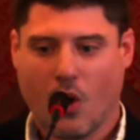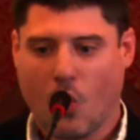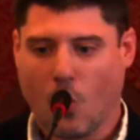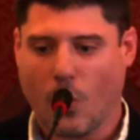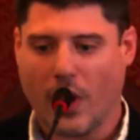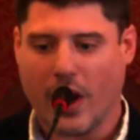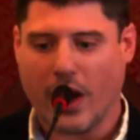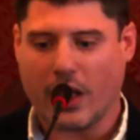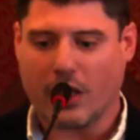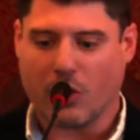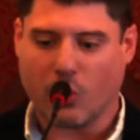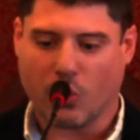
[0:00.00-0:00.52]

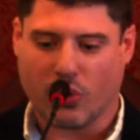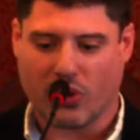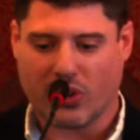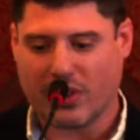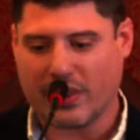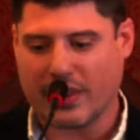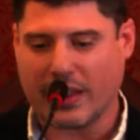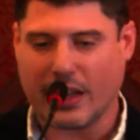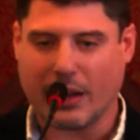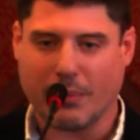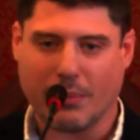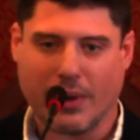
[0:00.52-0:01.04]
way to
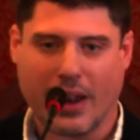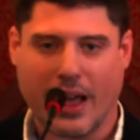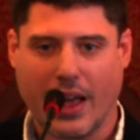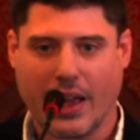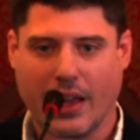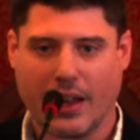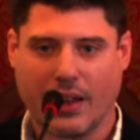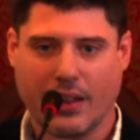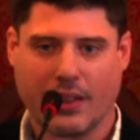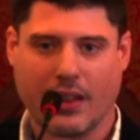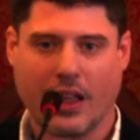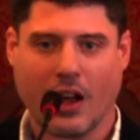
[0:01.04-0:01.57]

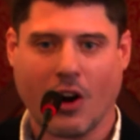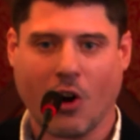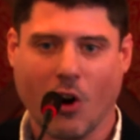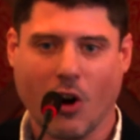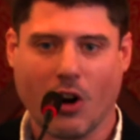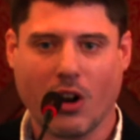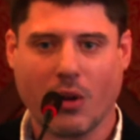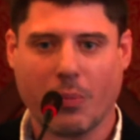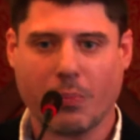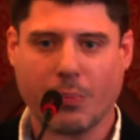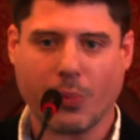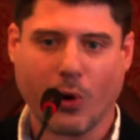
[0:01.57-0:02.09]
streamline the
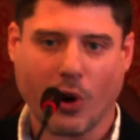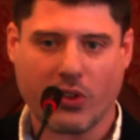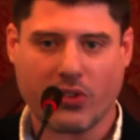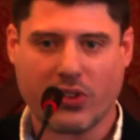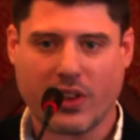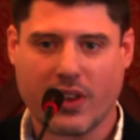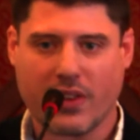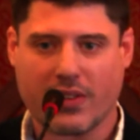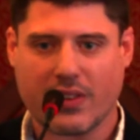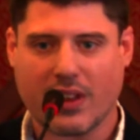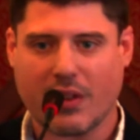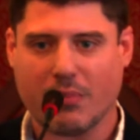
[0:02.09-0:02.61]
whole
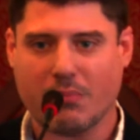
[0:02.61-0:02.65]
process